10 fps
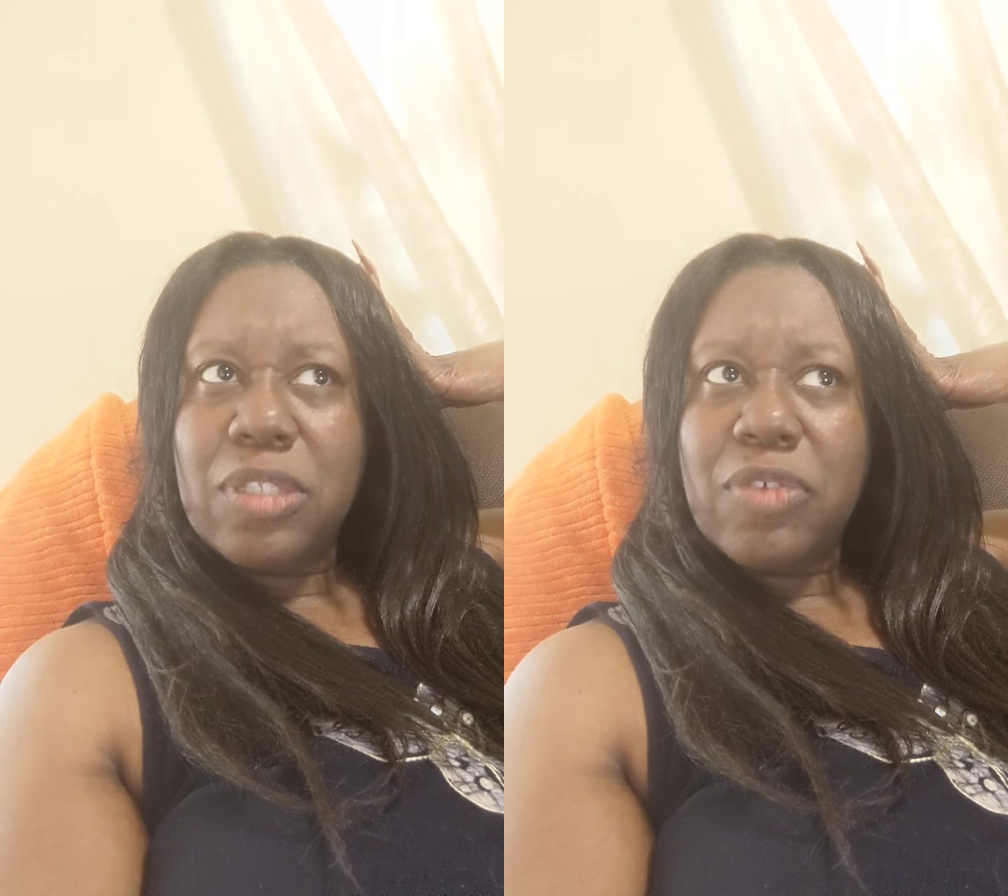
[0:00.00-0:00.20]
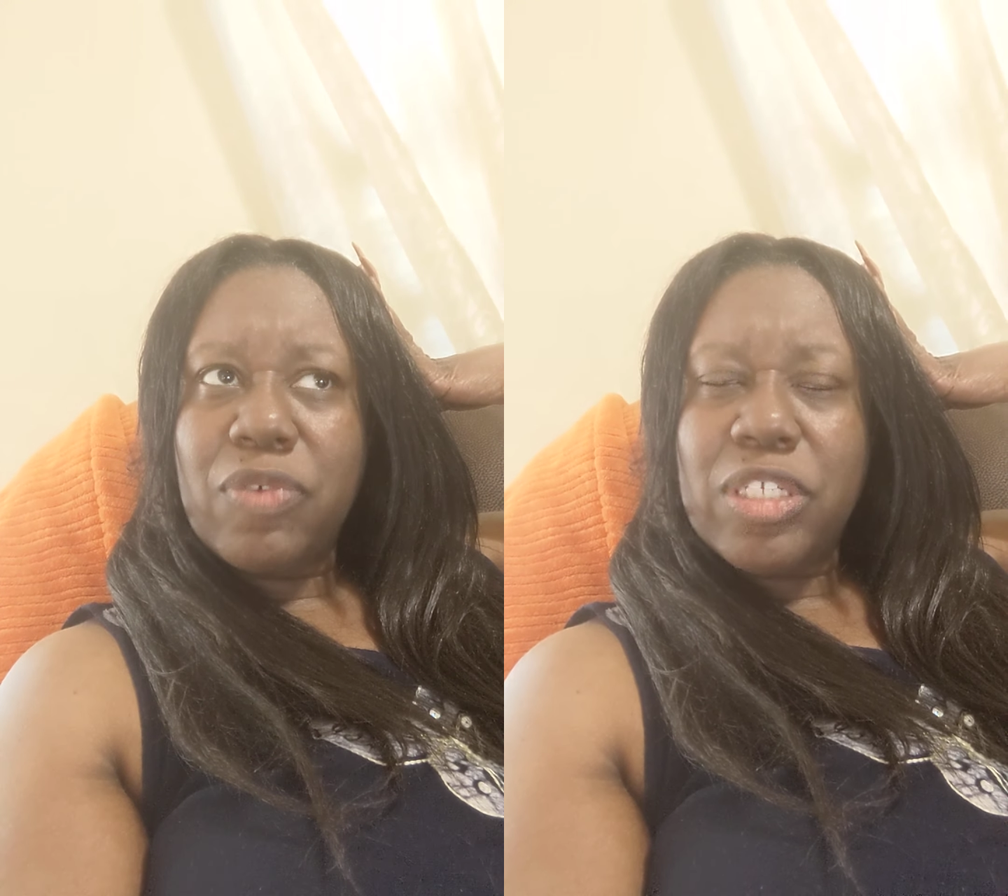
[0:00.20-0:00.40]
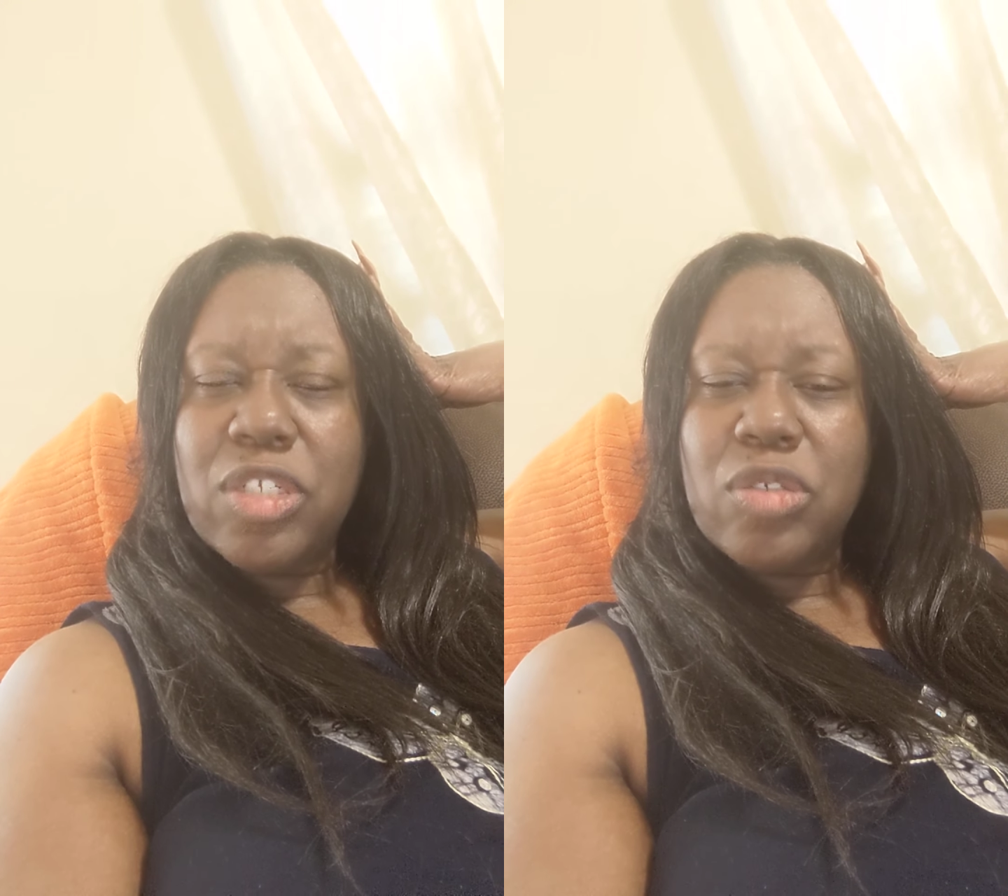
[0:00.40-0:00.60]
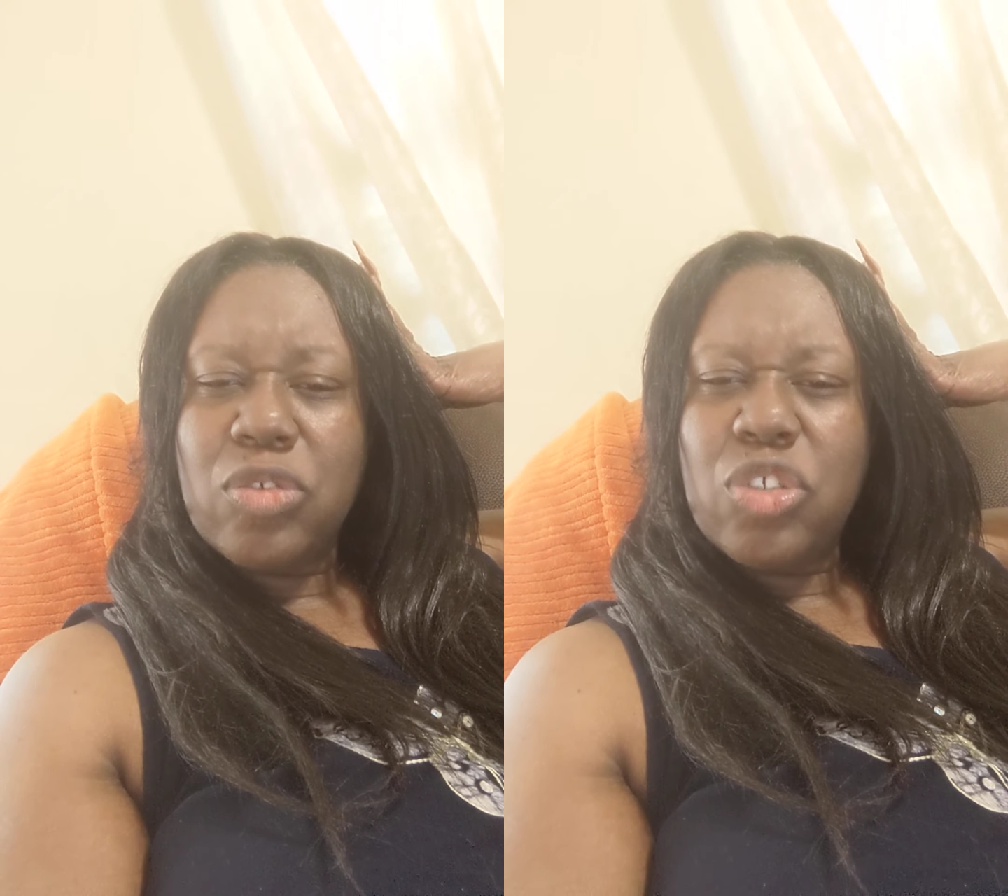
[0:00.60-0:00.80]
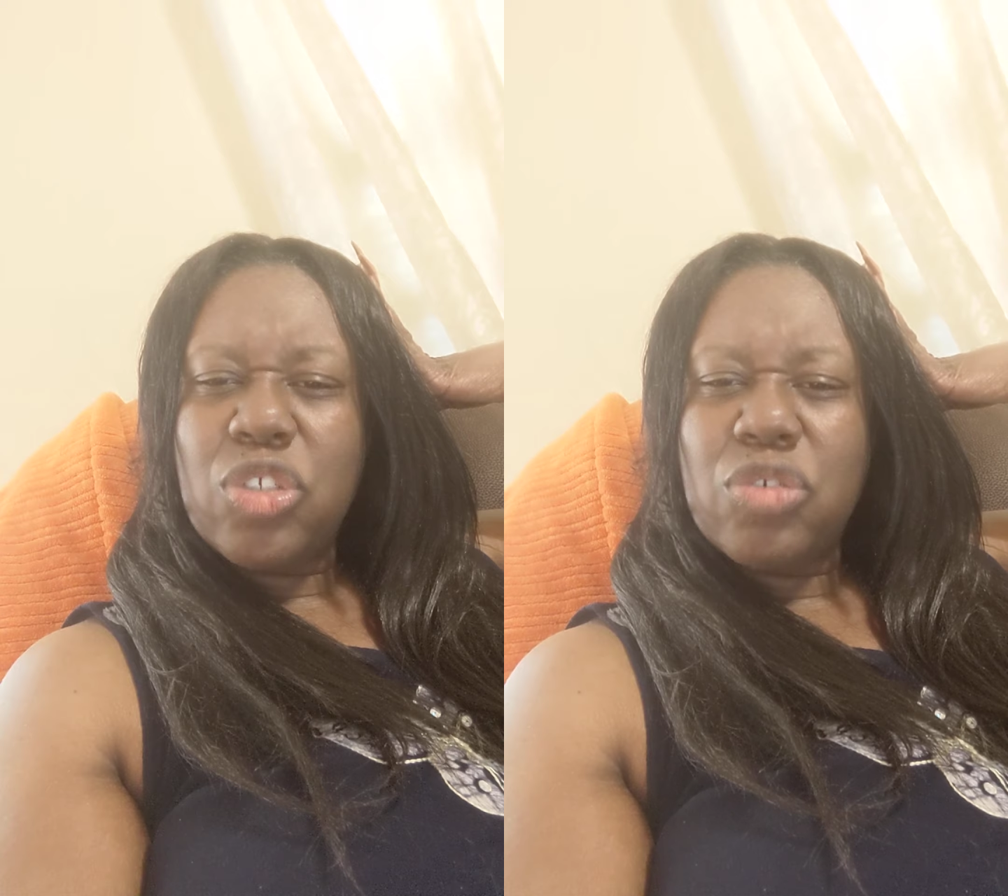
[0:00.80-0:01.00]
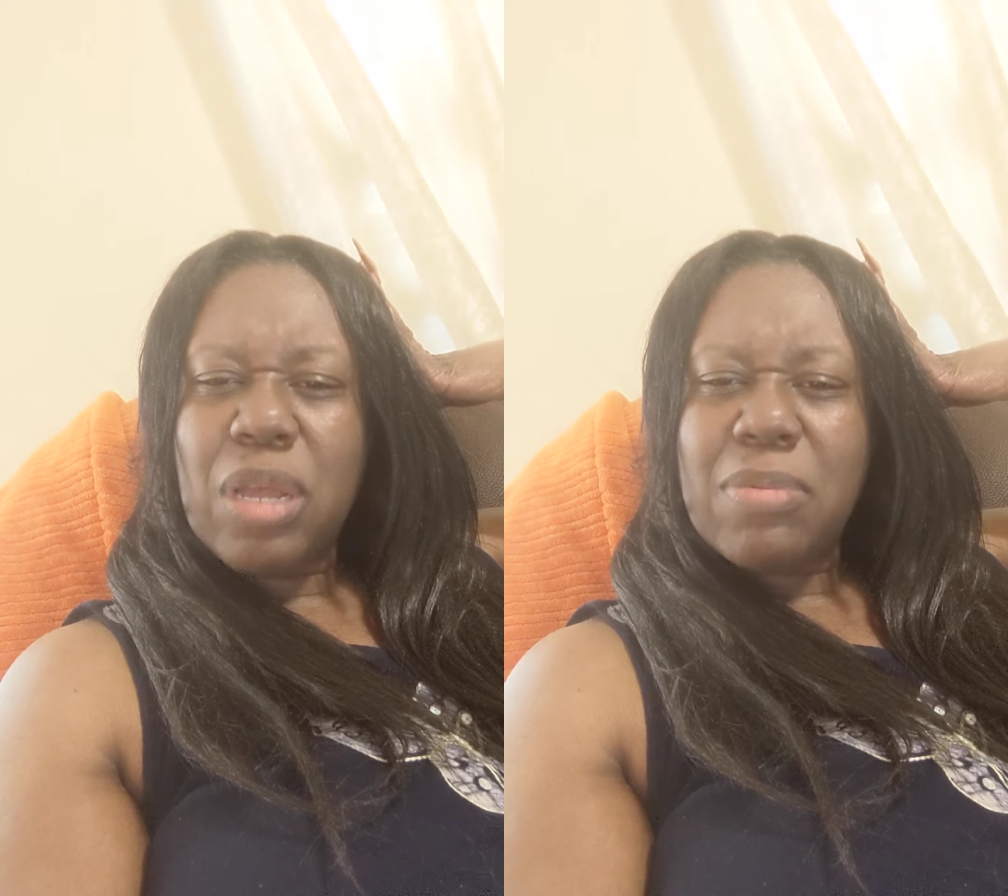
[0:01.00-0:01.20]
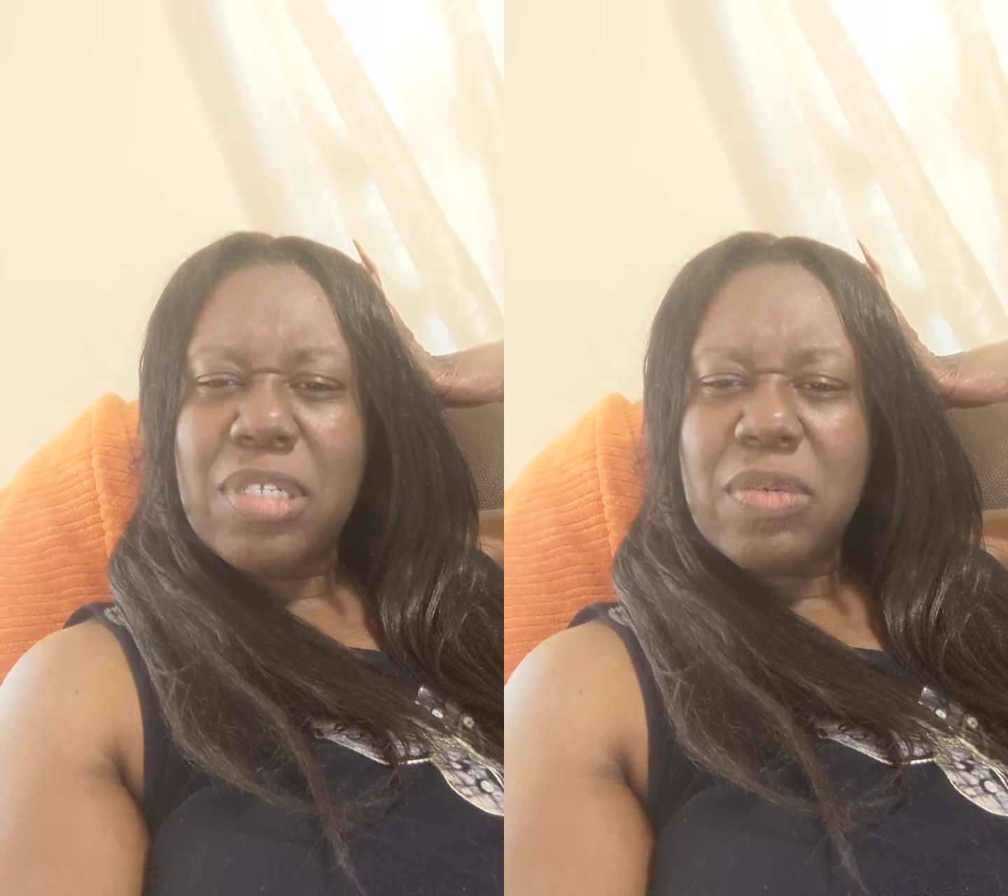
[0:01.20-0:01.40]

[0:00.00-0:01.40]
with the resolution drops